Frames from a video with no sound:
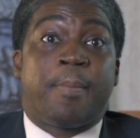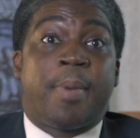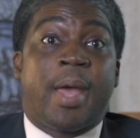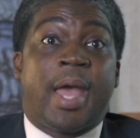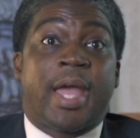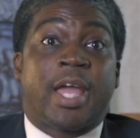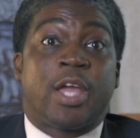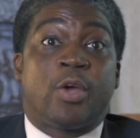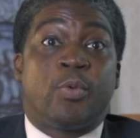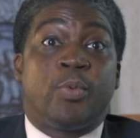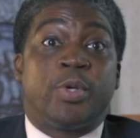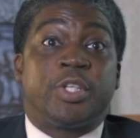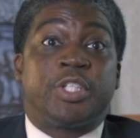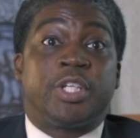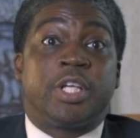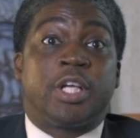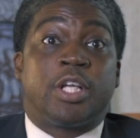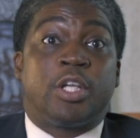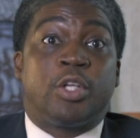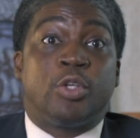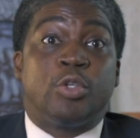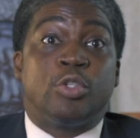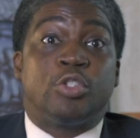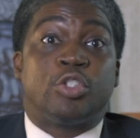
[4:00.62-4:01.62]
packet, which
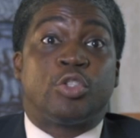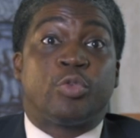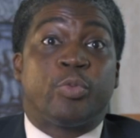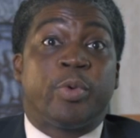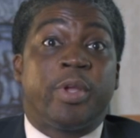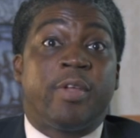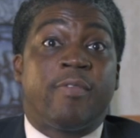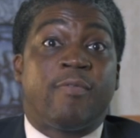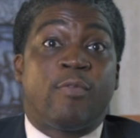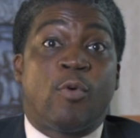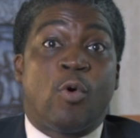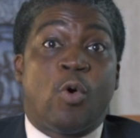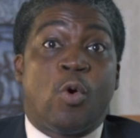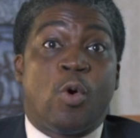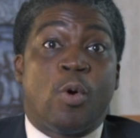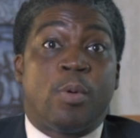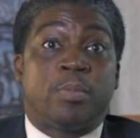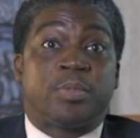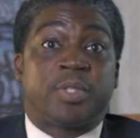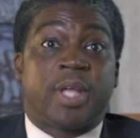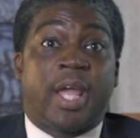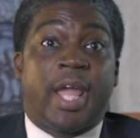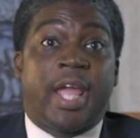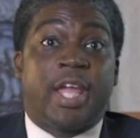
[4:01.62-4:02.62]
includes 3
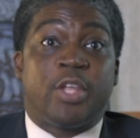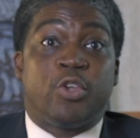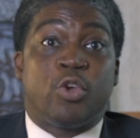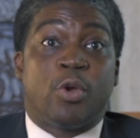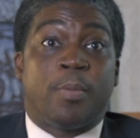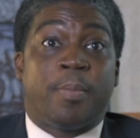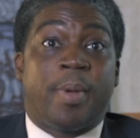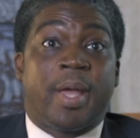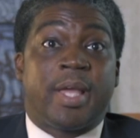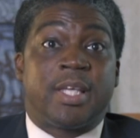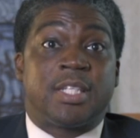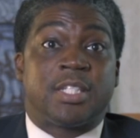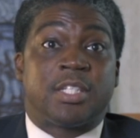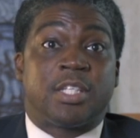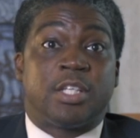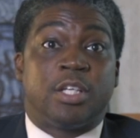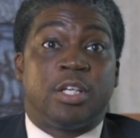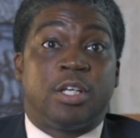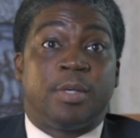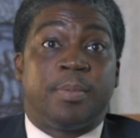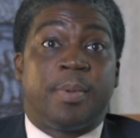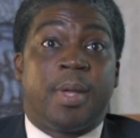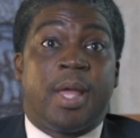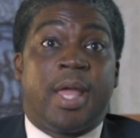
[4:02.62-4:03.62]
forms and your pay
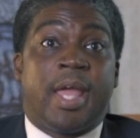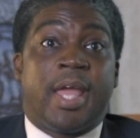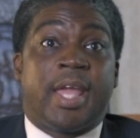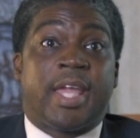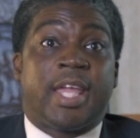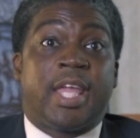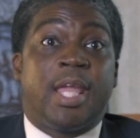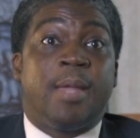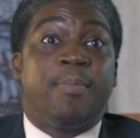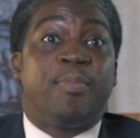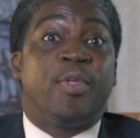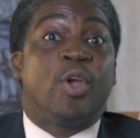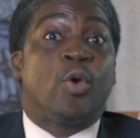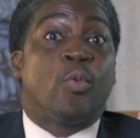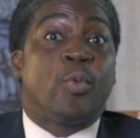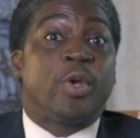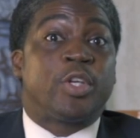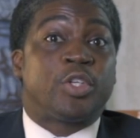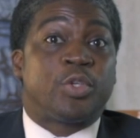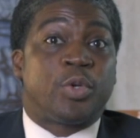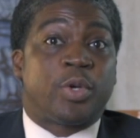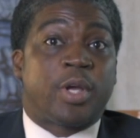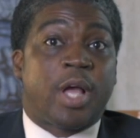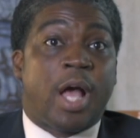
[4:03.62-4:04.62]
stub. Keep the
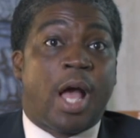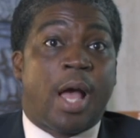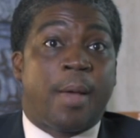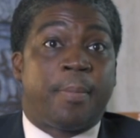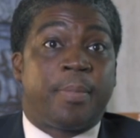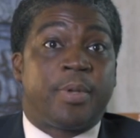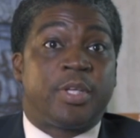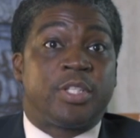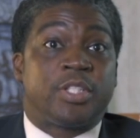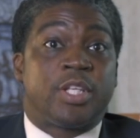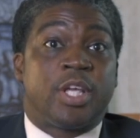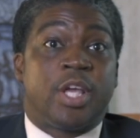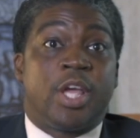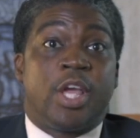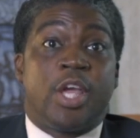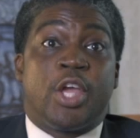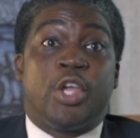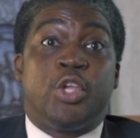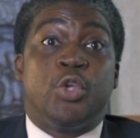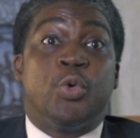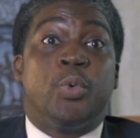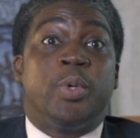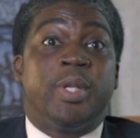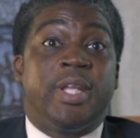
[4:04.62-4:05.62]
original copies.
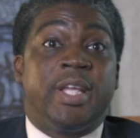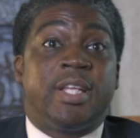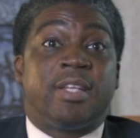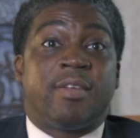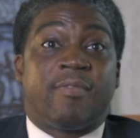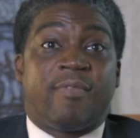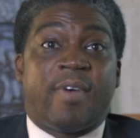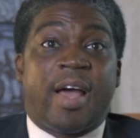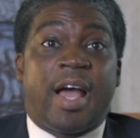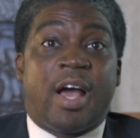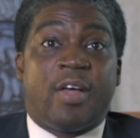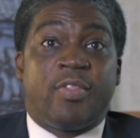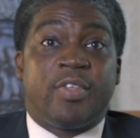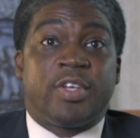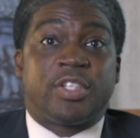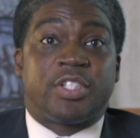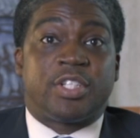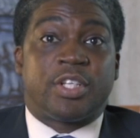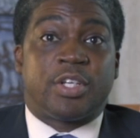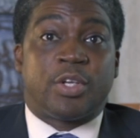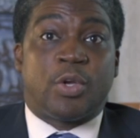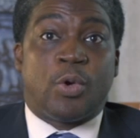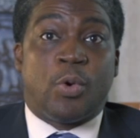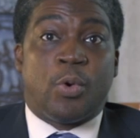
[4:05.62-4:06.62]
You will need to file
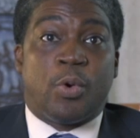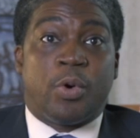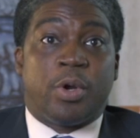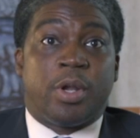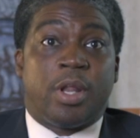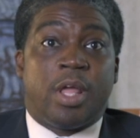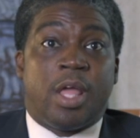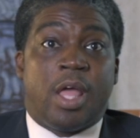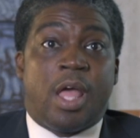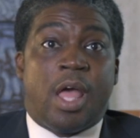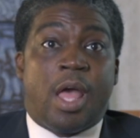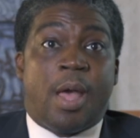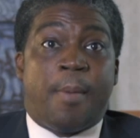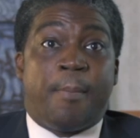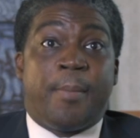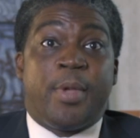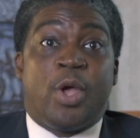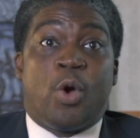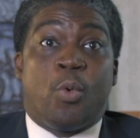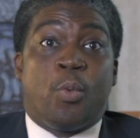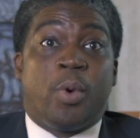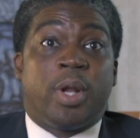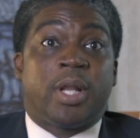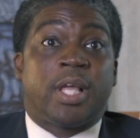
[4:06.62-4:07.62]
this in court.
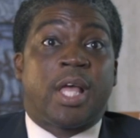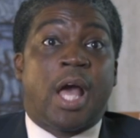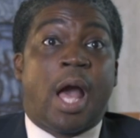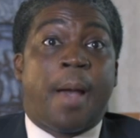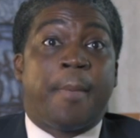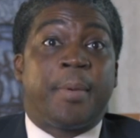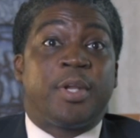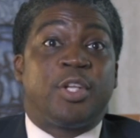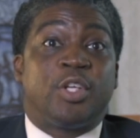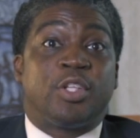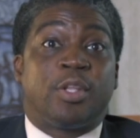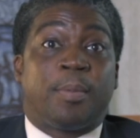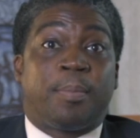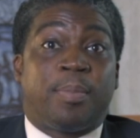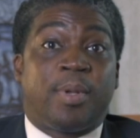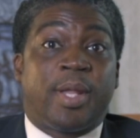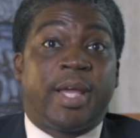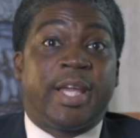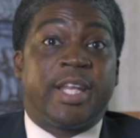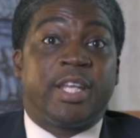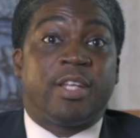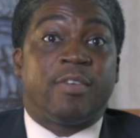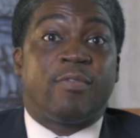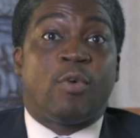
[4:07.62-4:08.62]
Mail 1 copy to the
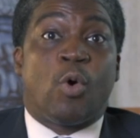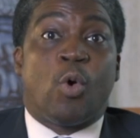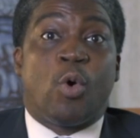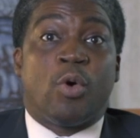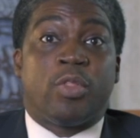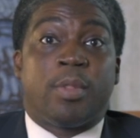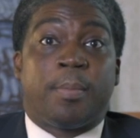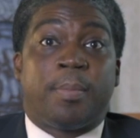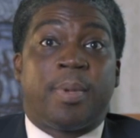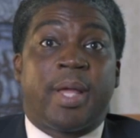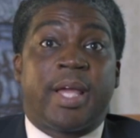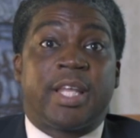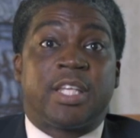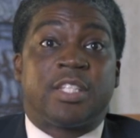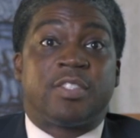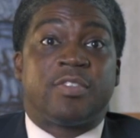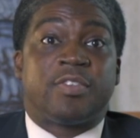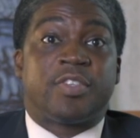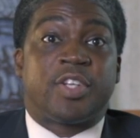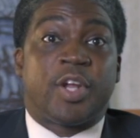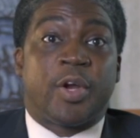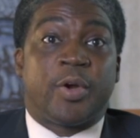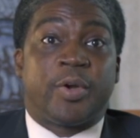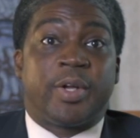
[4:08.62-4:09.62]
plaintiff or the plaintiff's
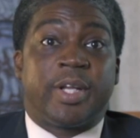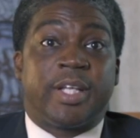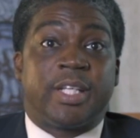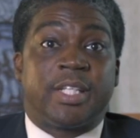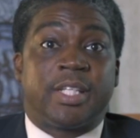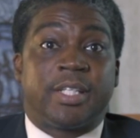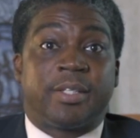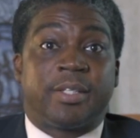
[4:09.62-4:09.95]
attorney.